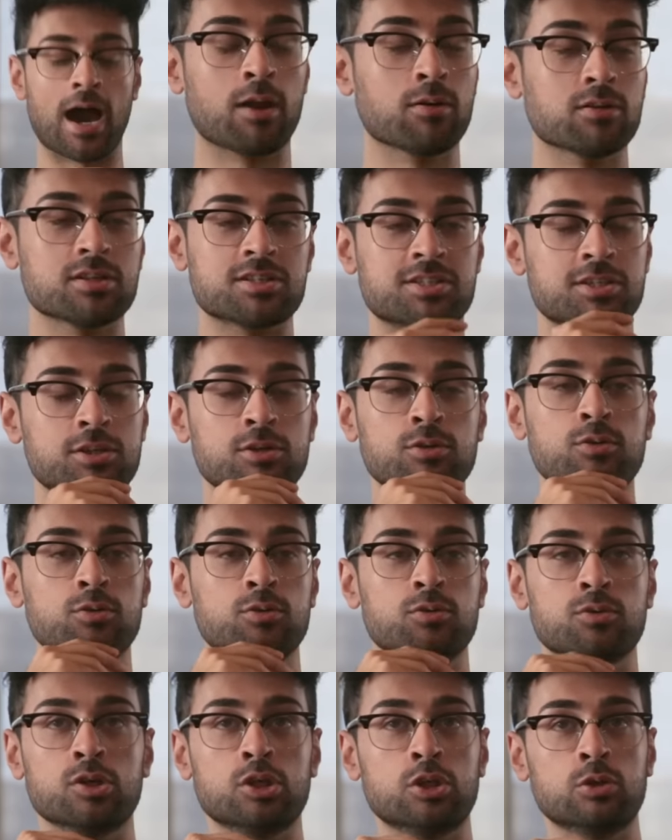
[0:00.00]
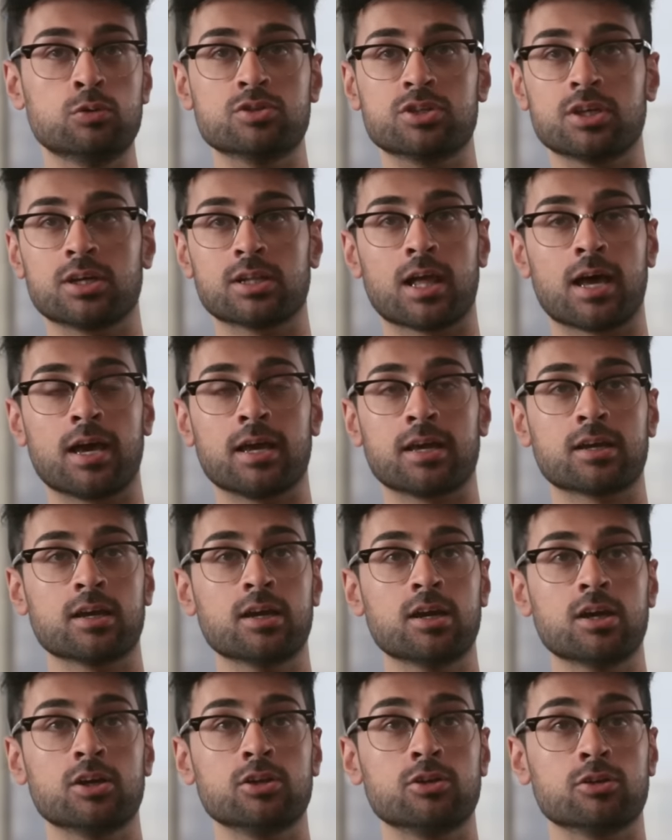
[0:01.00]
I don't see you using like
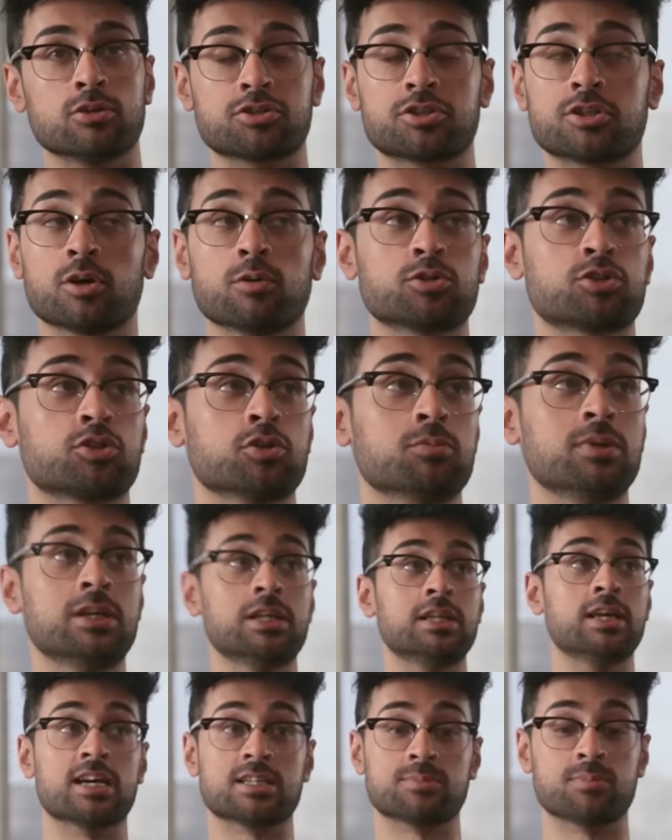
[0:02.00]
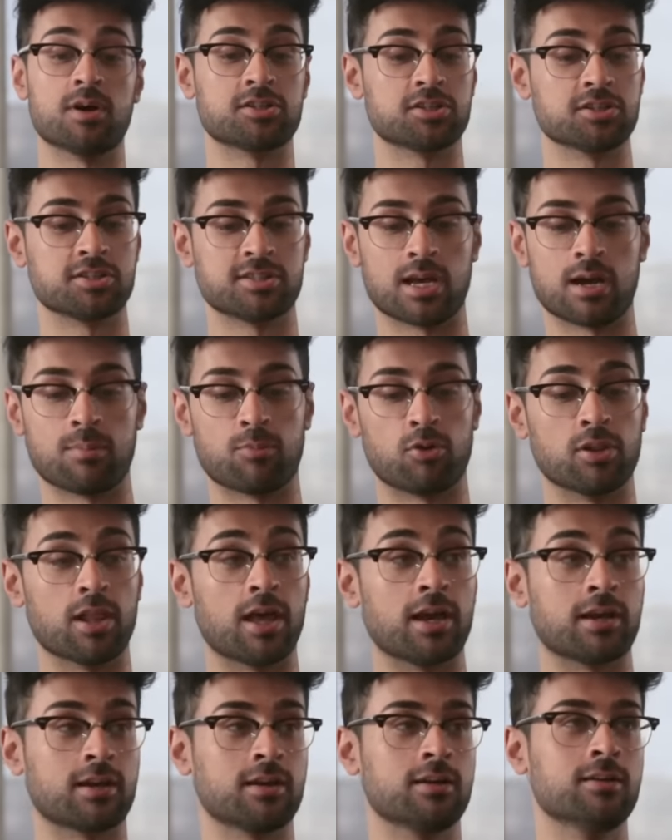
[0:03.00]
your social media as much as them or
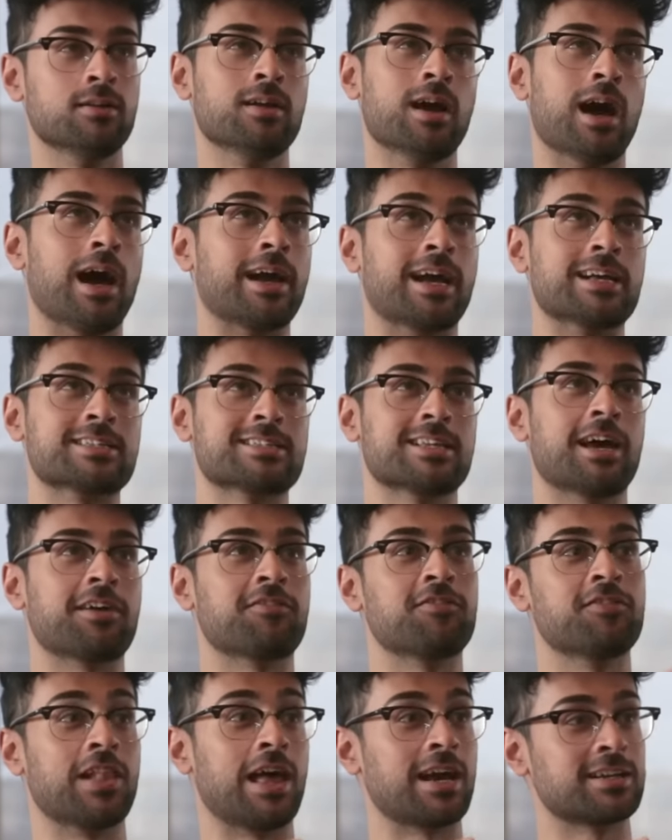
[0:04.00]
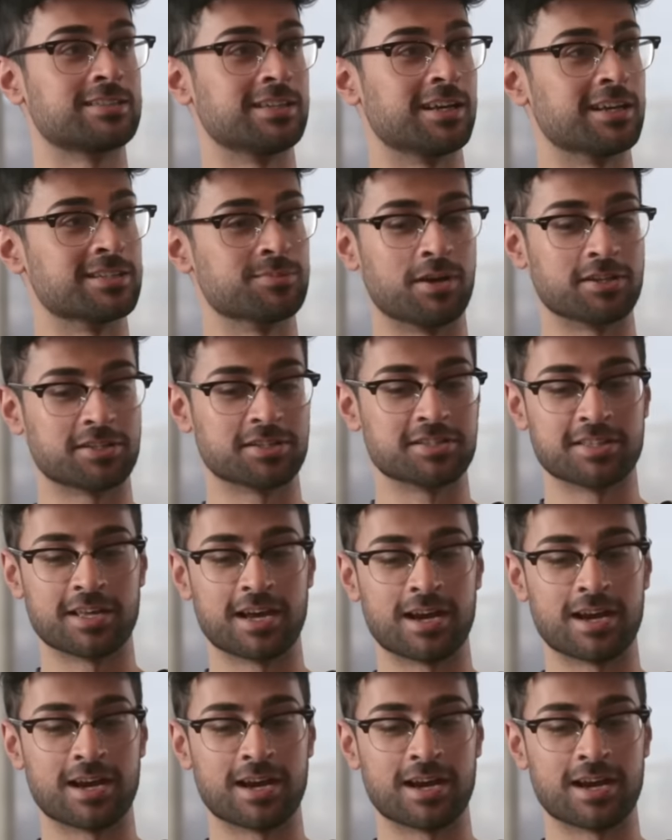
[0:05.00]
like I guess like flexing as much as